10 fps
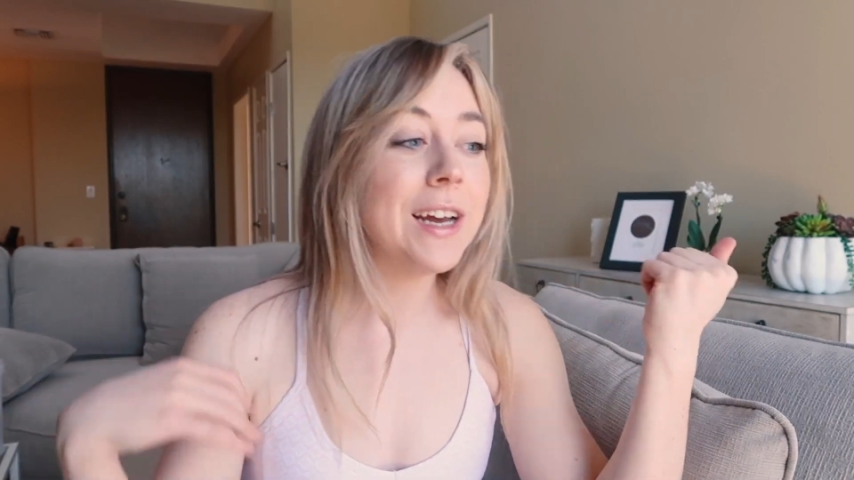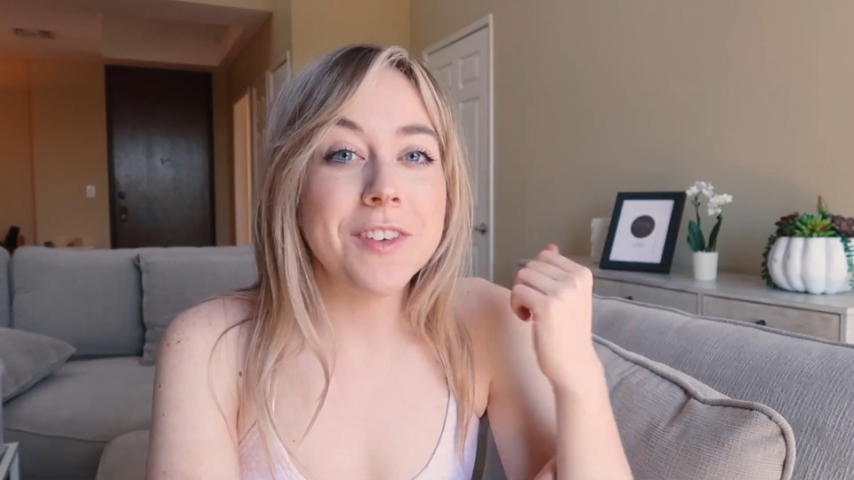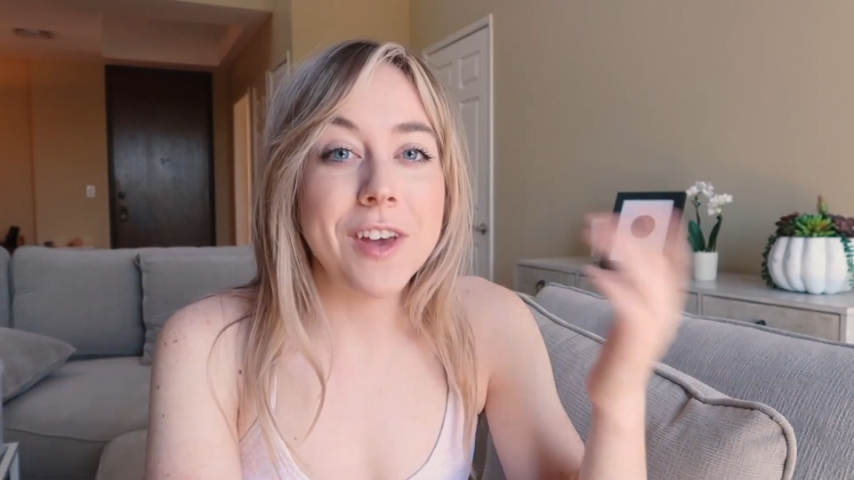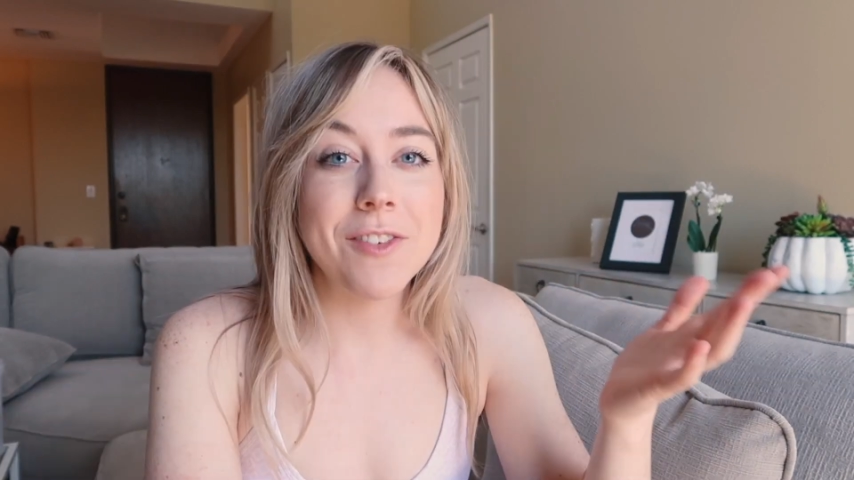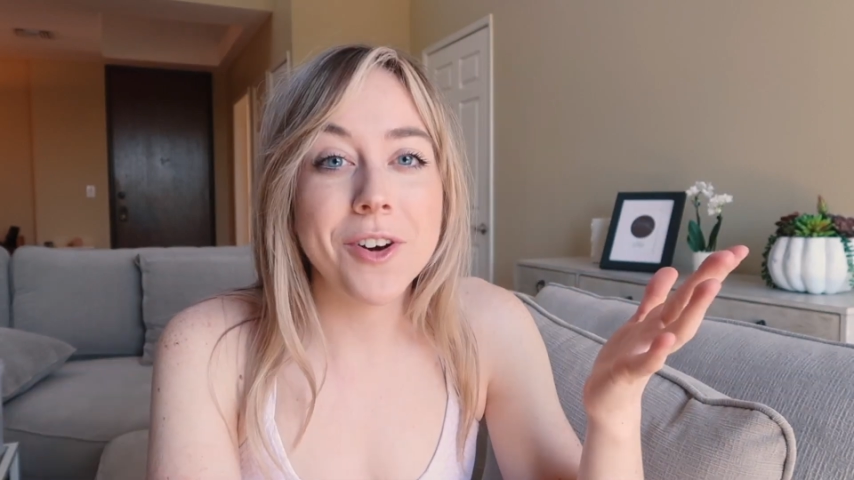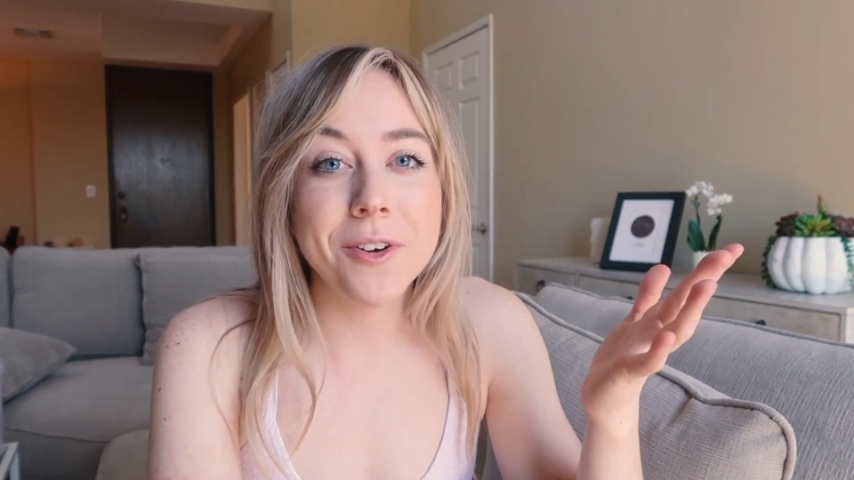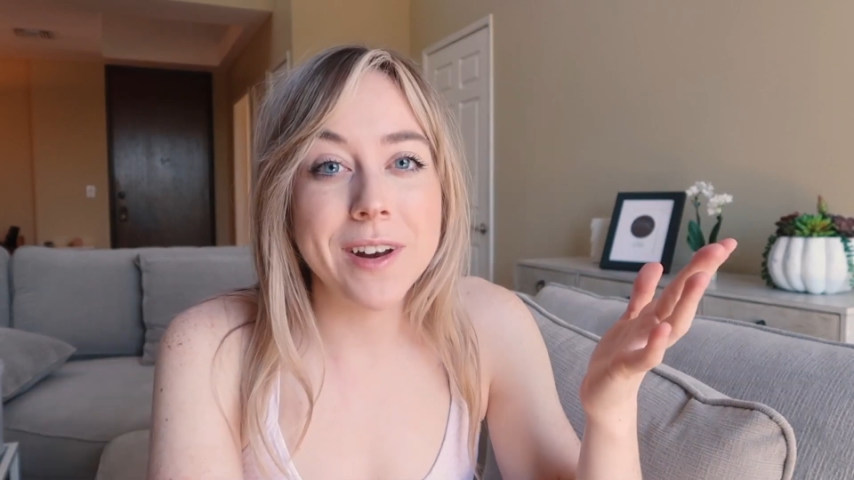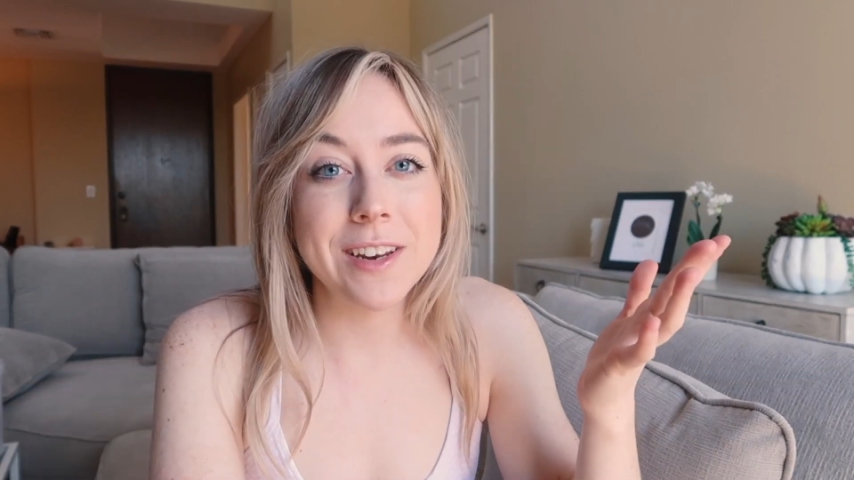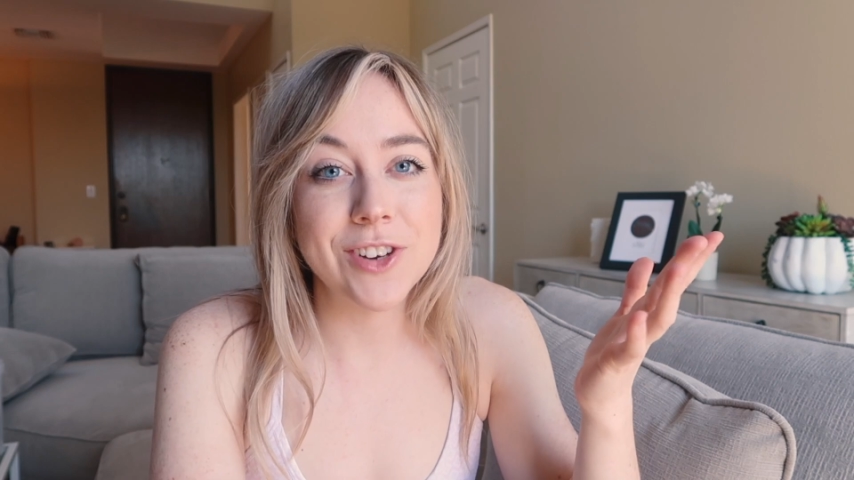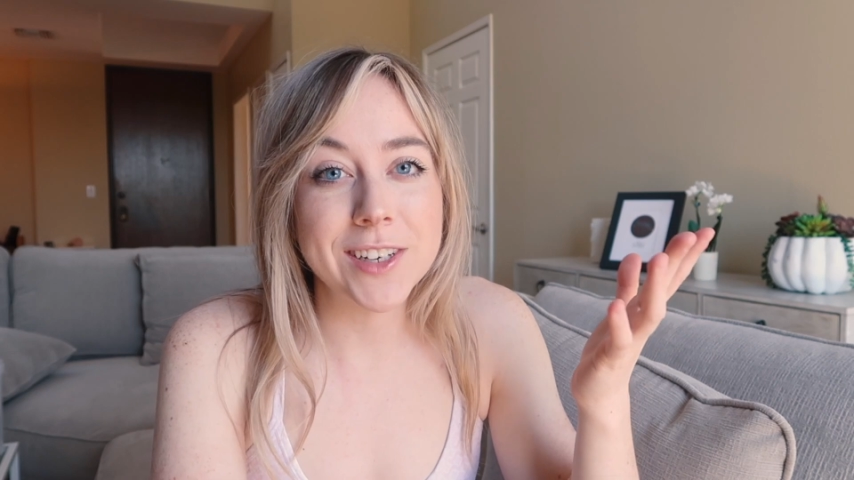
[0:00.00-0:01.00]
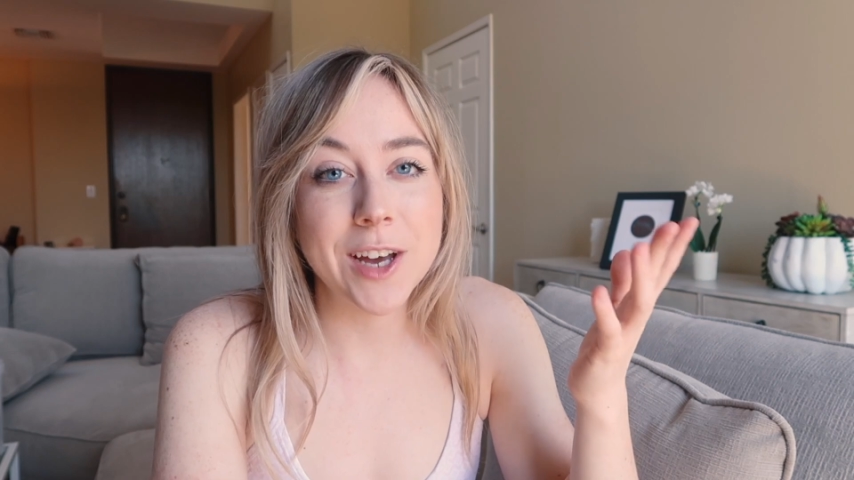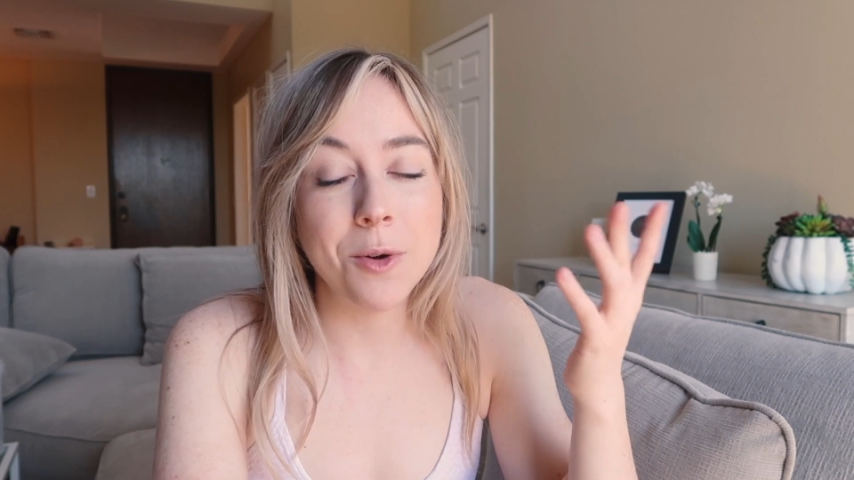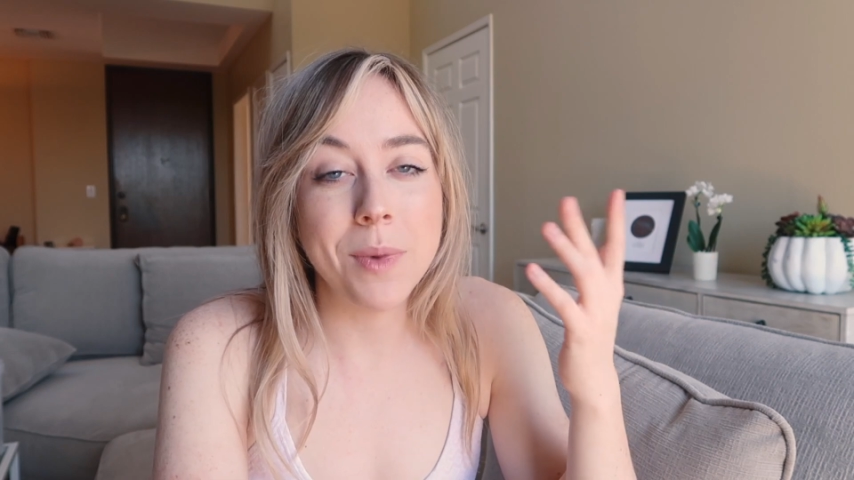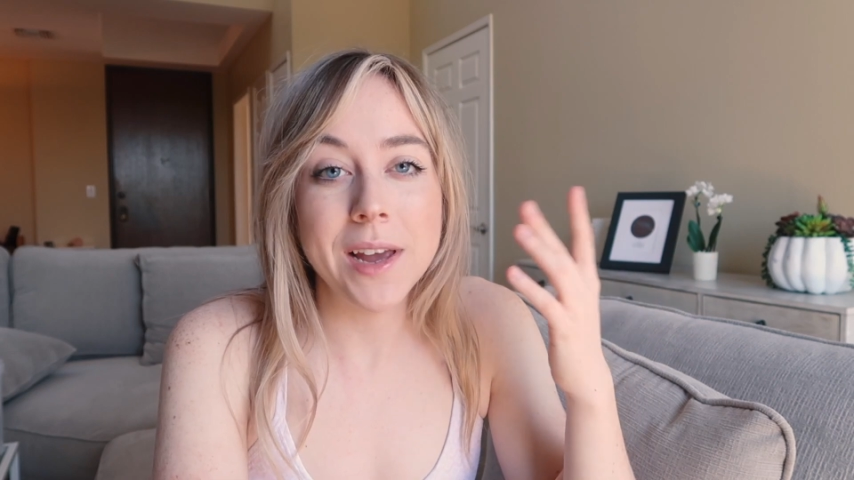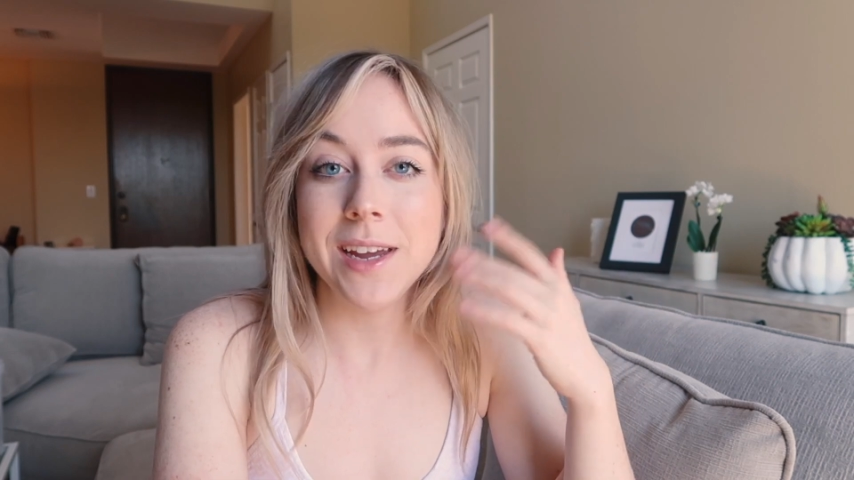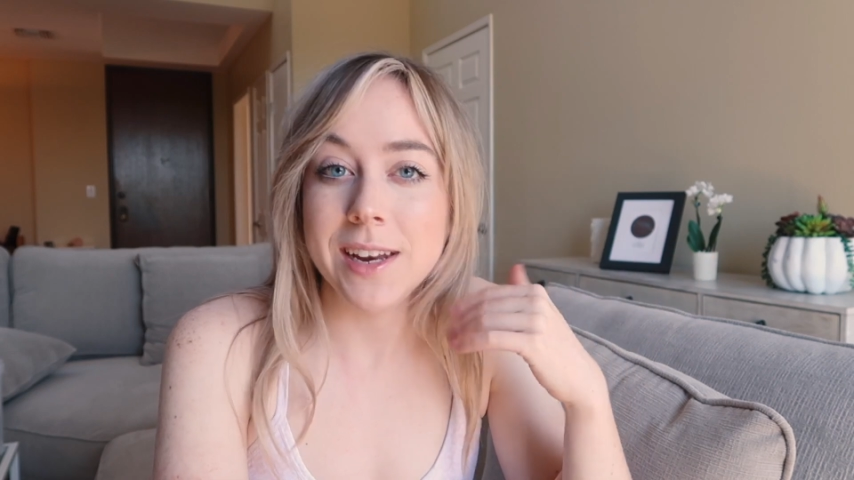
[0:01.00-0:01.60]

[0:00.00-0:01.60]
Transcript: If you haven't already checked out my